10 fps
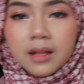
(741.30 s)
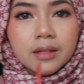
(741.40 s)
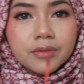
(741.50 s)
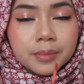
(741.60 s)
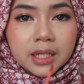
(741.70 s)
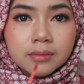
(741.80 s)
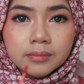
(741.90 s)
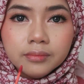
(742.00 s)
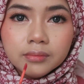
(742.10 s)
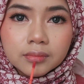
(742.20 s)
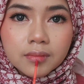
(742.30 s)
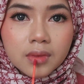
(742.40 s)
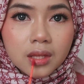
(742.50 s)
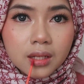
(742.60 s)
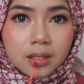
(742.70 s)
Never mind.
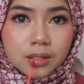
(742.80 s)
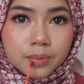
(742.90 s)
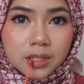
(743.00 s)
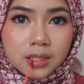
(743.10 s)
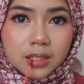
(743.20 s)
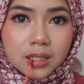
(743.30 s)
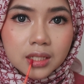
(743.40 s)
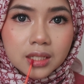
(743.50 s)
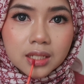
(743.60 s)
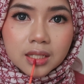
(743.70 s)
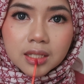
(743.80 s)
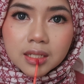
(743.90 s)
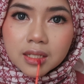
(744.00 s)
Let's put this.